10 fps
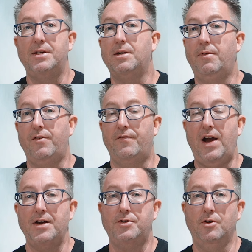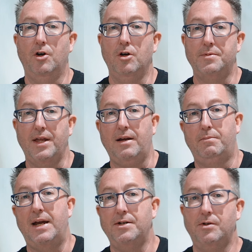some of your faster herbs like
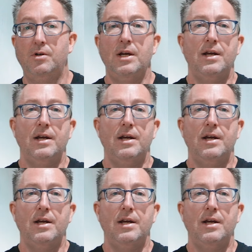basil.